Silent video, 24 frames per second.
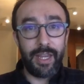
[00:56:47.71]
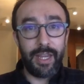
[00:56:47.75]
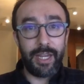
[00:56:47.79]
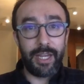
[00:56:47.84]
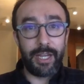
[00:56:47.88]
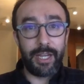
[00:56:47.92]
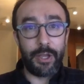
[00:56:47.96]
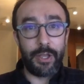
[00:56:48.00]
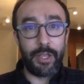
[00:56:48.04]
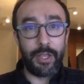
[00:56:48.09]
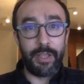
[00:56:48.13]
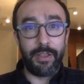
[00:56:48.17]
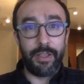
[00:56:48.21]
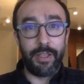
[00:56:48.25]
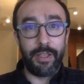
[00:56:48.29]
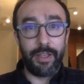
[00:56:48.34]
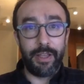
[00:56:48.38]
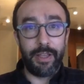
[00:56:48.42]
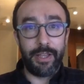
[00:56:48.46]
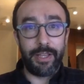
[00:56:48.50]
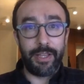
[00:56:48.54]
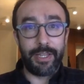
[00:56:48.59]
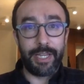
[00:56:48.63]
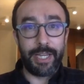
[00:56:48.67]
You know, it,
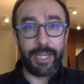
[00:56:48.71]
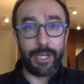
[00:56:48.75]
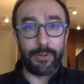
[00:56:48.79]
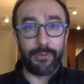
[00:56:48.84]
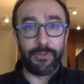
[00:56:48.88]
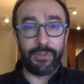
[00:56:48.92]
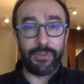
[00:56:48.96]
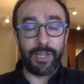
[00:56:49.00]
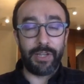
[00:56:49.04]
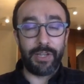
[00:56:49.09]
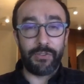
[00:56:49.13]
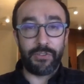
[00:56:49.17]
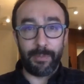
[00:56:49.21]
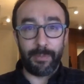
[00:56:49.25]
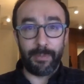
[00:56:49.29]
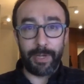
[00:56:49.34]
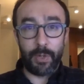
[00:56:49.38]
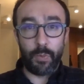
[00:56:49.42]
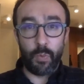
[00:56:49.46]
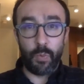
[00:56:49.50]
you know, seeing somebody